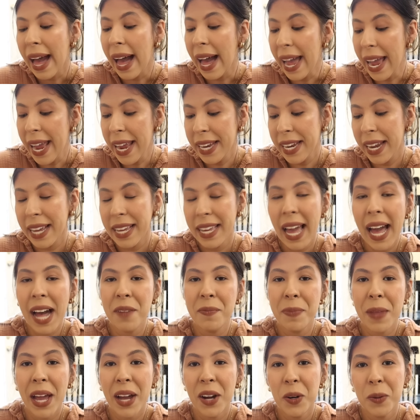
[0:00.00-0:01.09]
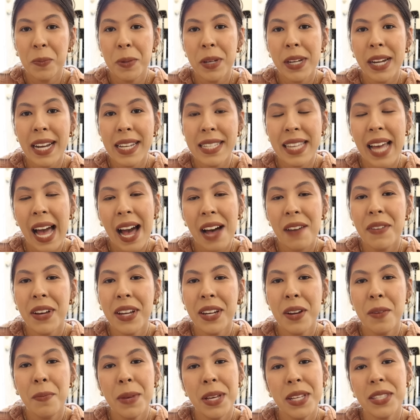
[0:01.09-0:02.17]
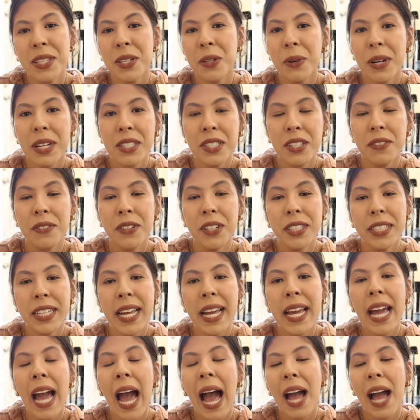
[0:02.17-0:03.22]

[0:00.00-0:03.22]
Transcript: And yeah, I hope you guys have an amazing rest of your day.